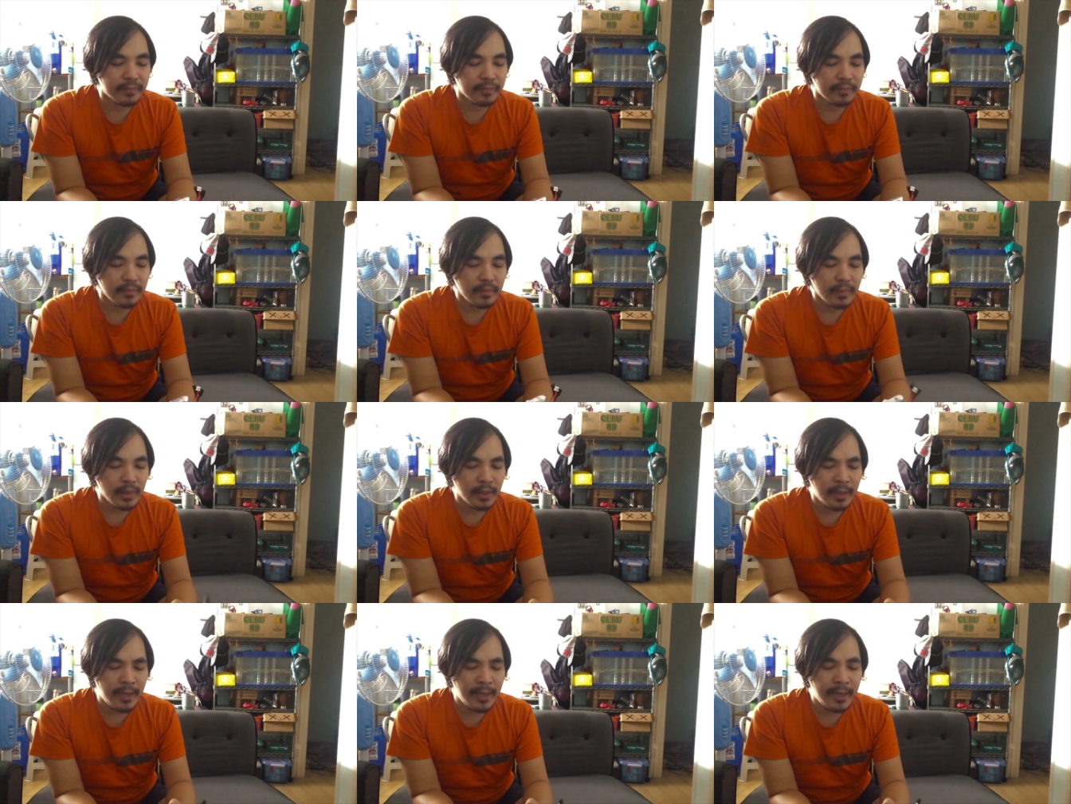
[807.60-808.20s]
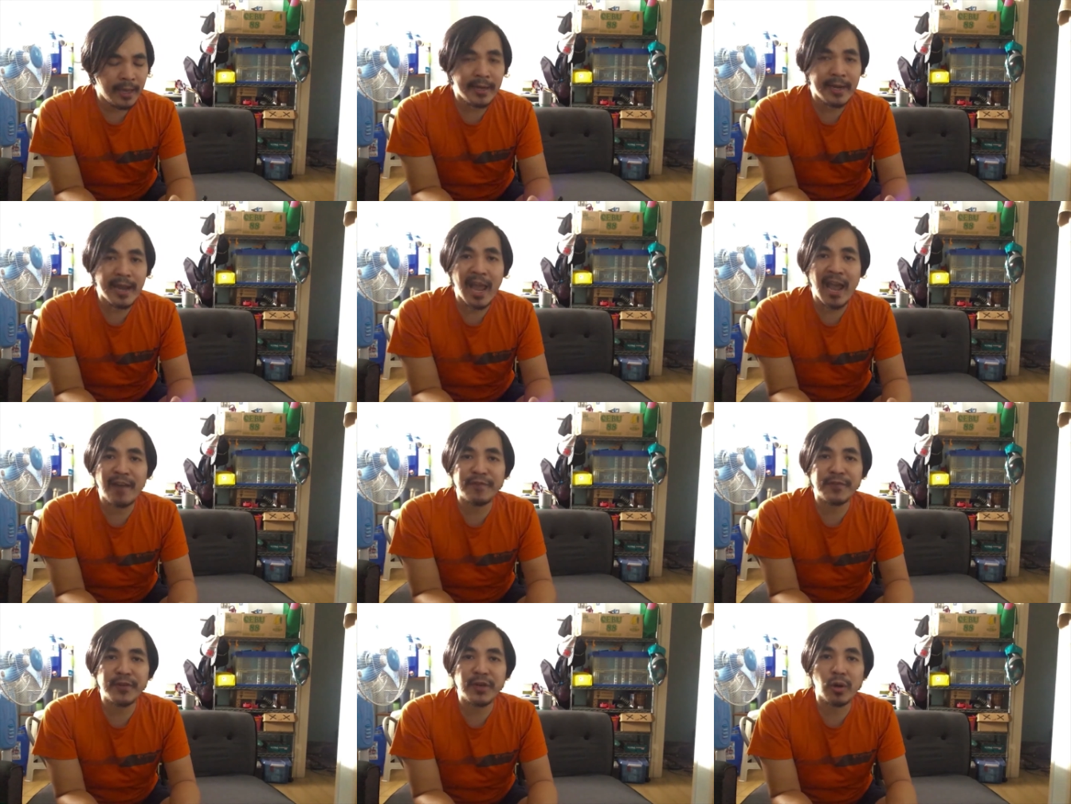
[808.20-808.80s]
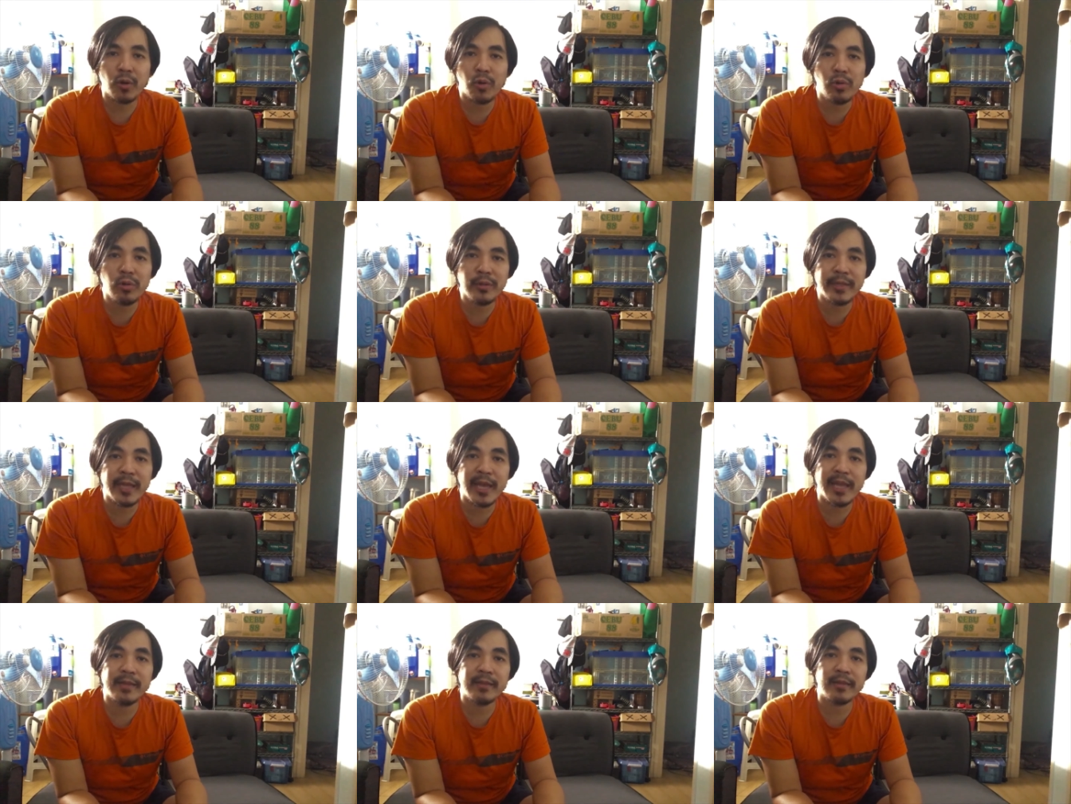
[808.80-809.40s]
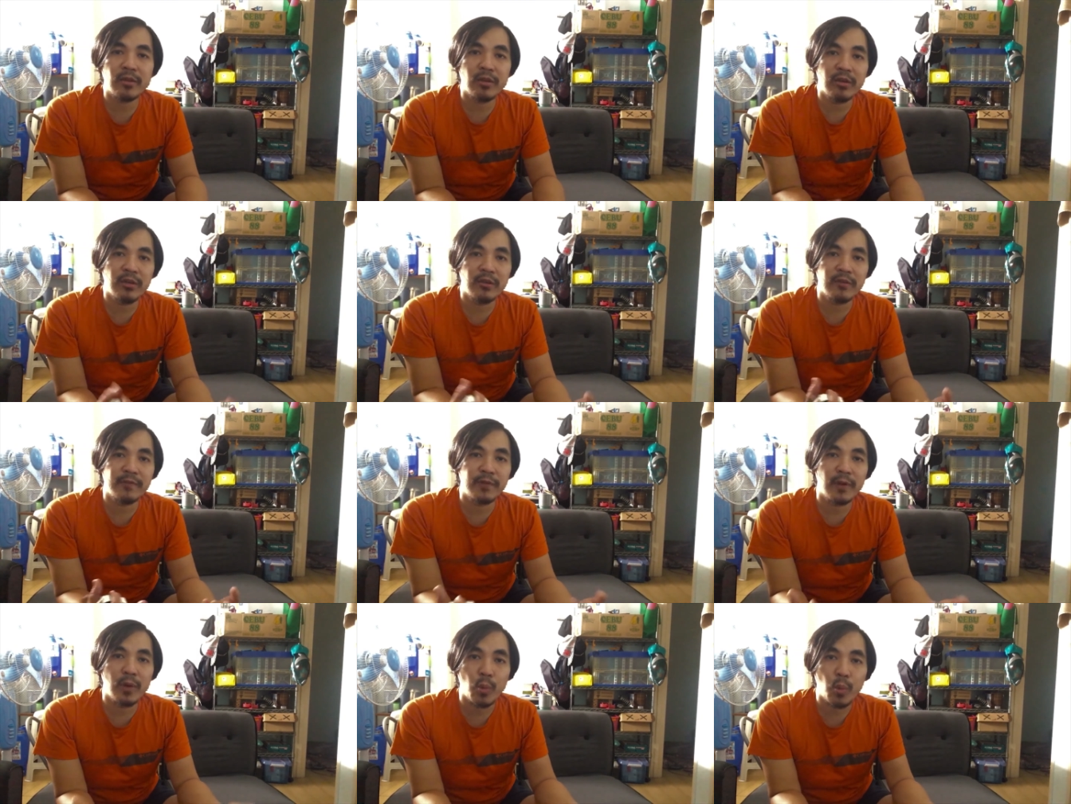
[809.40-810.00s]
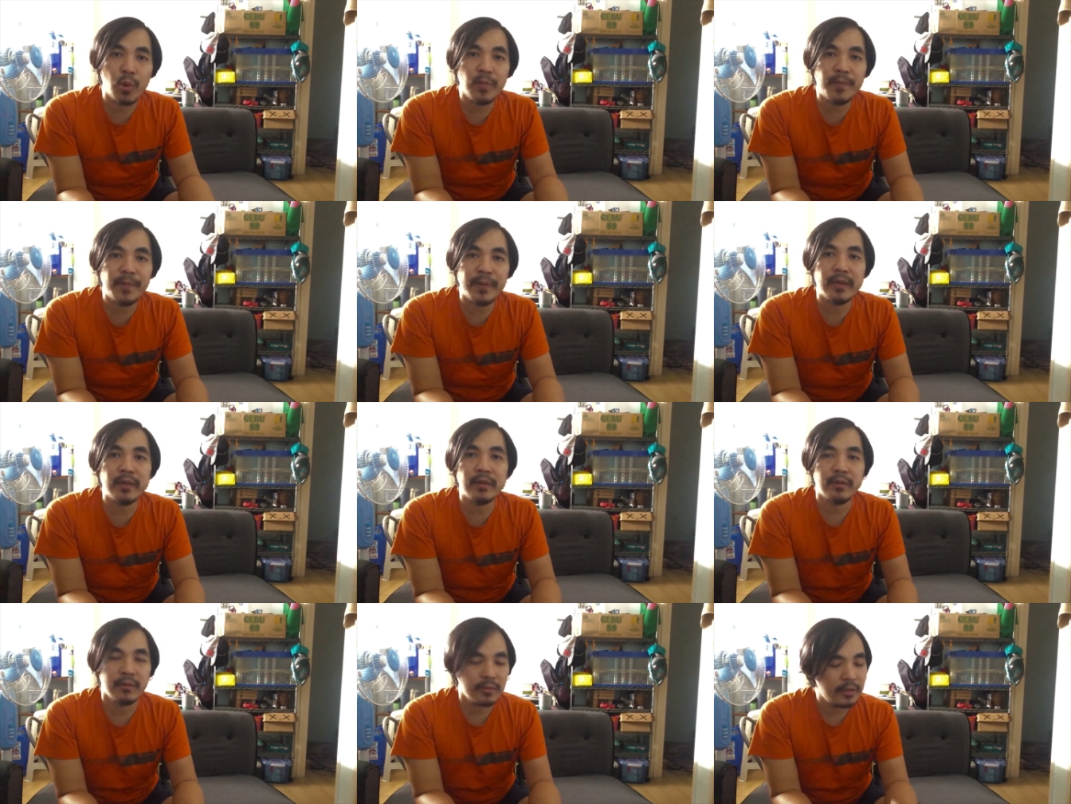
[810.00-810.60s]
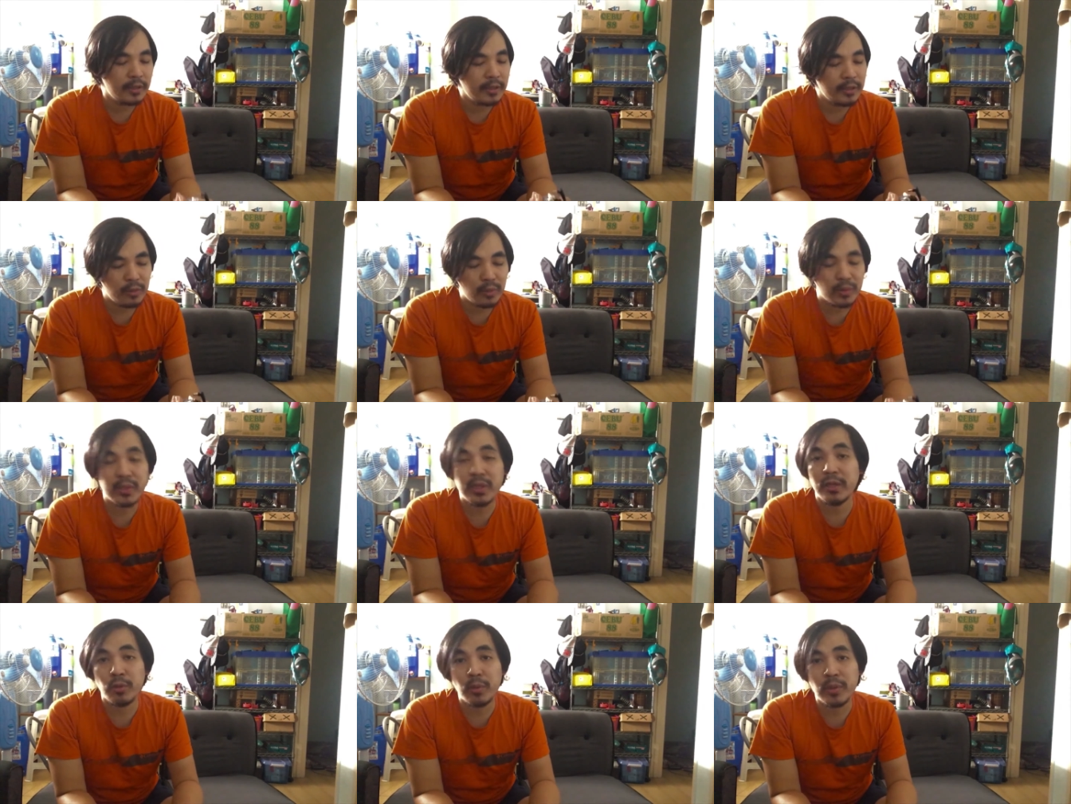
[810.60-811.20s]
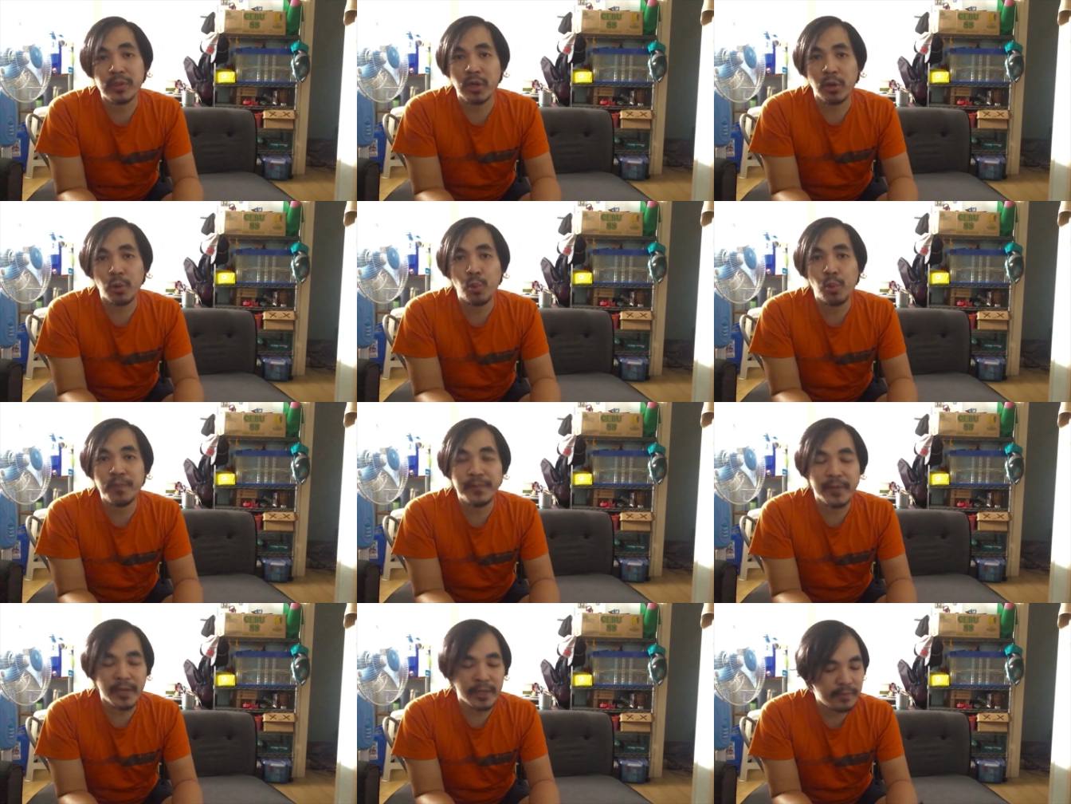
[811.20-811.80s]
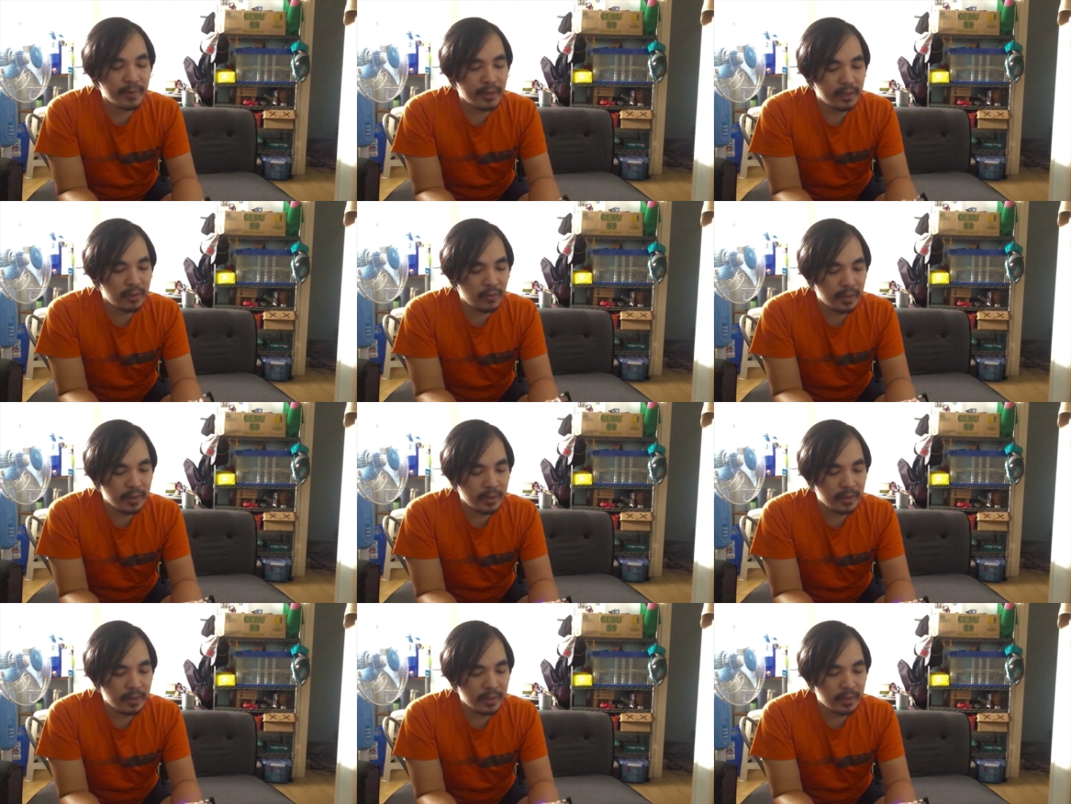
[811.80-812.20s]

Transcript: and after a whole night of whooping, it was our whoop night, by the way.